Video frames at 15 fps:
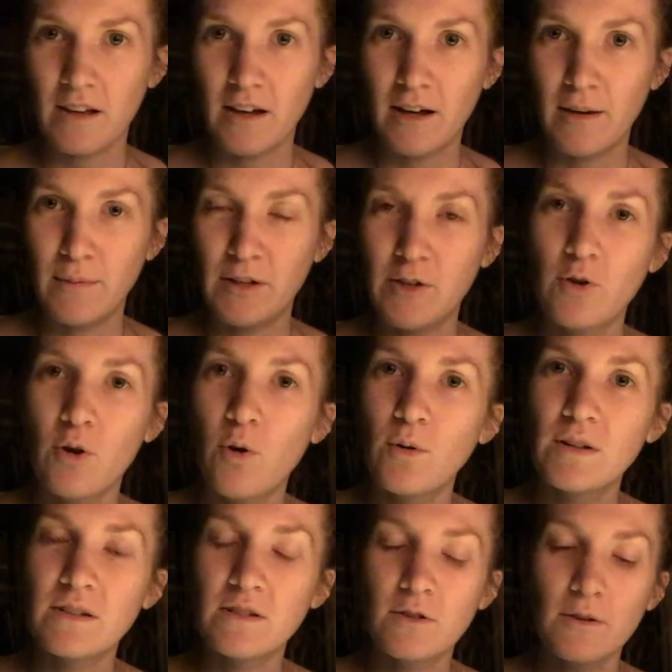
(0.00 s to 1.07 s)
um, and you can
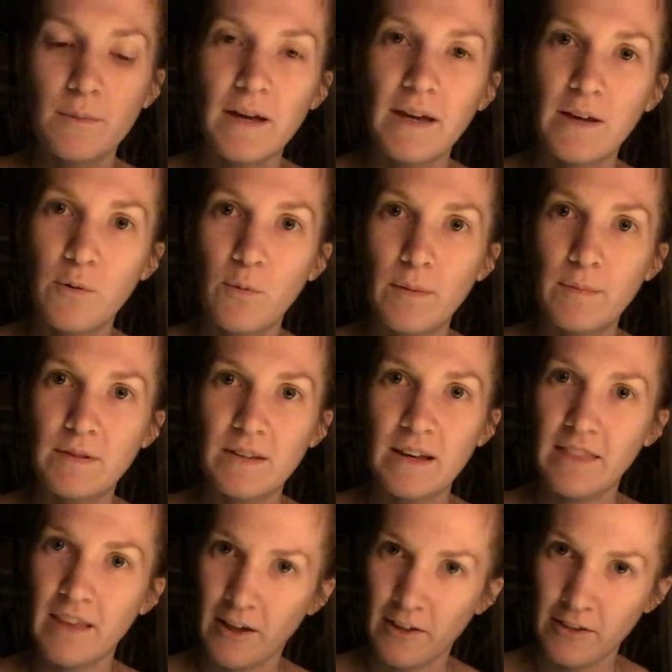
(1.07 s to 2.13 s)
always go to my
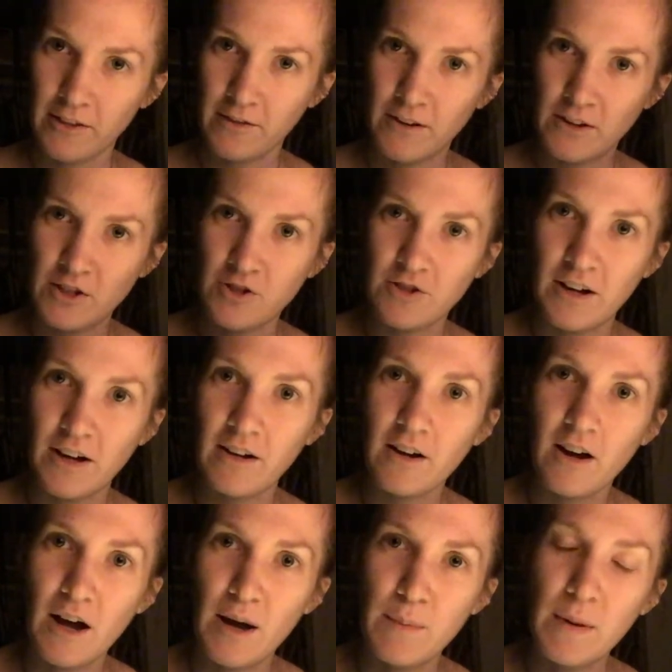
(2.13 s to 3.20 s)
website, the health adventure dot
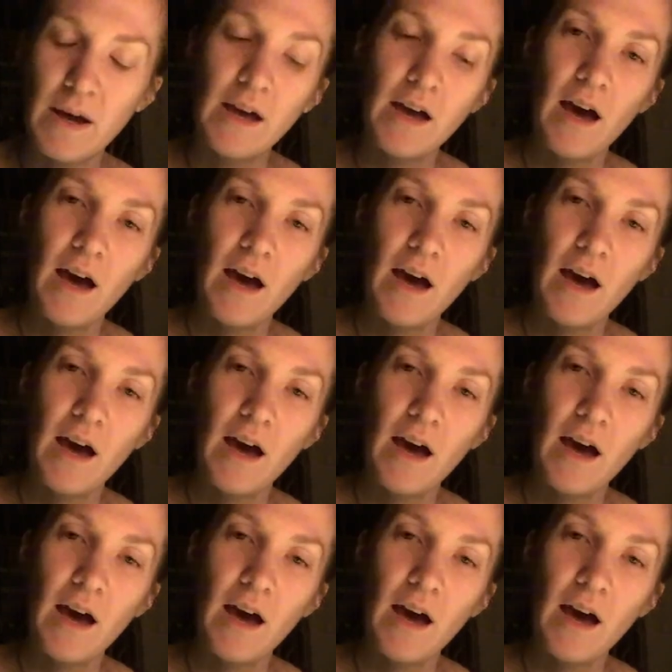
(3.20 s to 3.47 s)
com.